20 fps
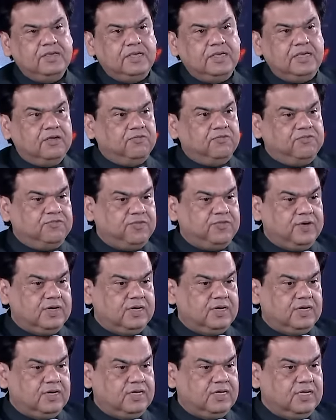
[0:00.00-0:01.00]
If,
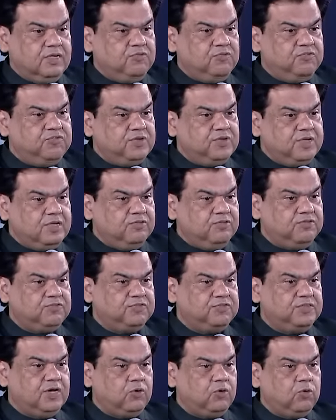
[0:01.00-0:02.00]
uh, if,
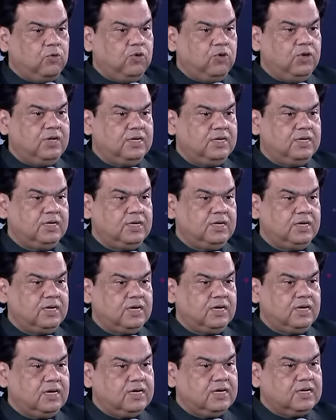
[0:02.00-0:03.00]
if the whole,
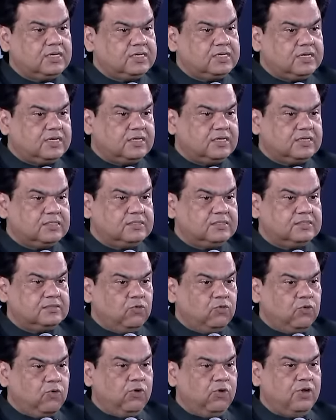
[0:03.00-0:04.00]

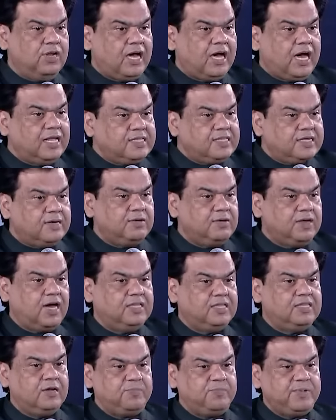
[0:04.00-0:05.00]
whole other,
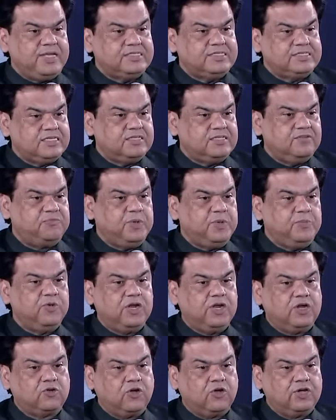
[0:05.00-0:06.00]
other places, if people
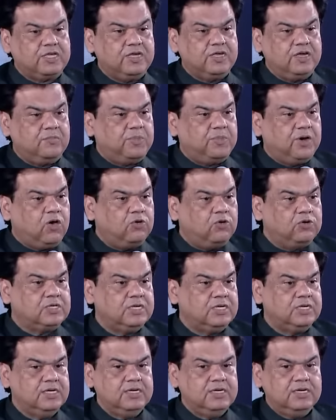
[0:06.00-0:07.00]
are talking about
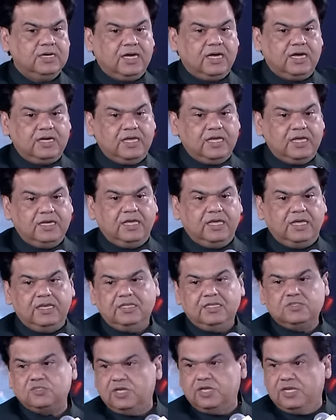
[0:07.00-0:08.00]
uh, in, in,
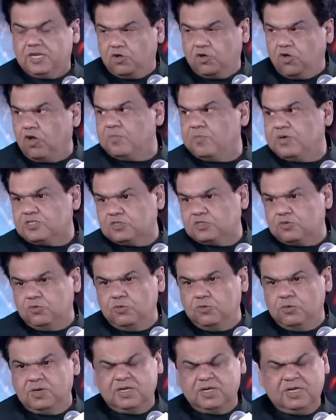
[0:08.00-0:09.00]
a, in a government
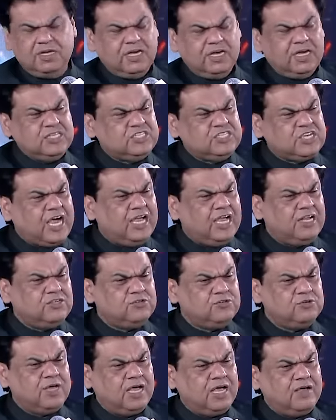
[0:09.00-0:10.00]
school, a child
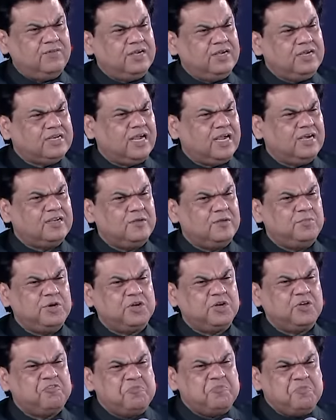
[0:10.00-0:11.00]
should have entitlement
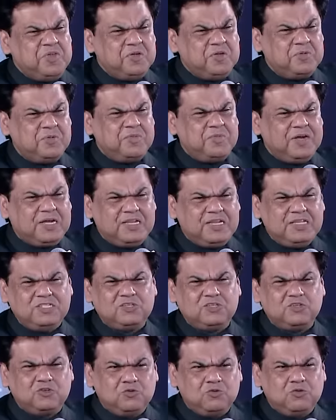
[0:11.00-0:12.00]
of minimum at
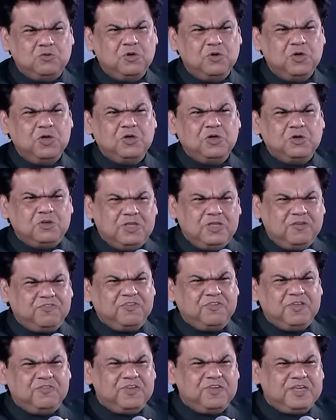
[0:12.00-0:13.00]
least two, if,
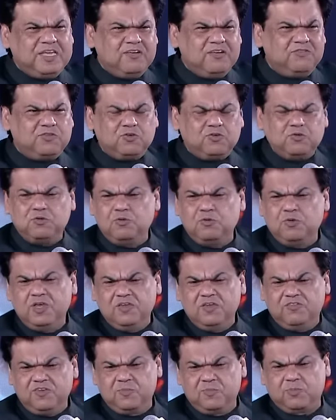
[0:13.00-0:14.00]
if we give two,
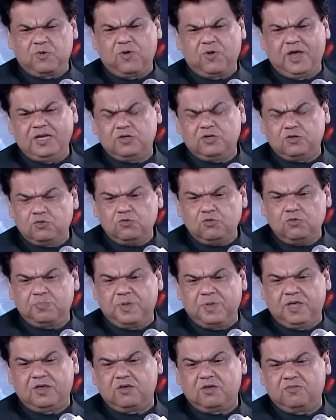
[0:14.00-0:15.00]
if you provide two
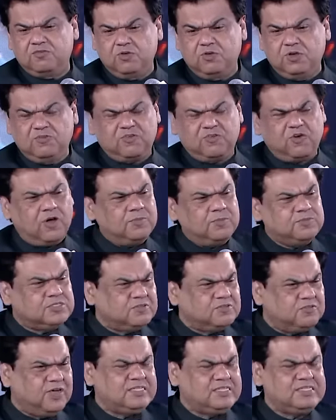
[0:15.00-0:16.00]
pair of uniforms,
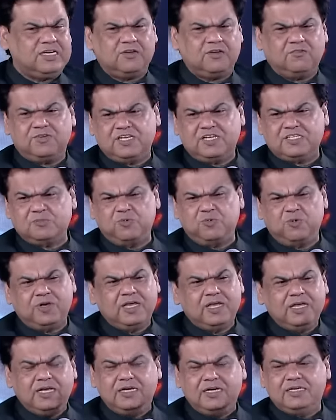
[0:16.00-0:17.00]
one set of textbook,
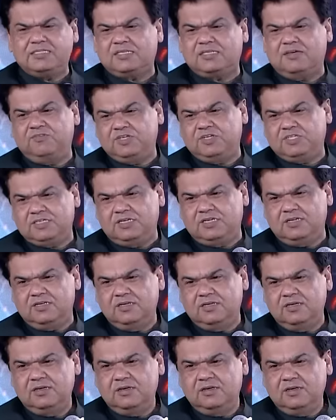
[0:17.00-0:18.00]
it is sufficient.
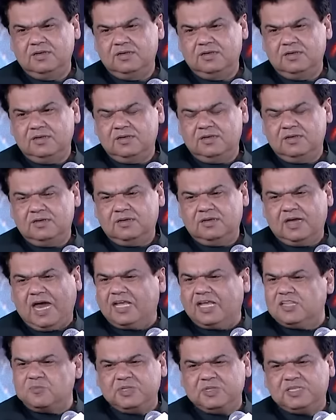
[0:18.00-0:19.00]

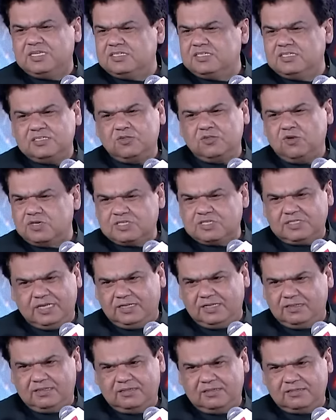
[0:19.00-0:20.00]
Andhra Pradesh is not
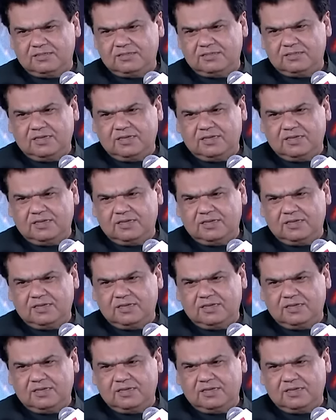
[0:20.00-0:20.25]
saying this.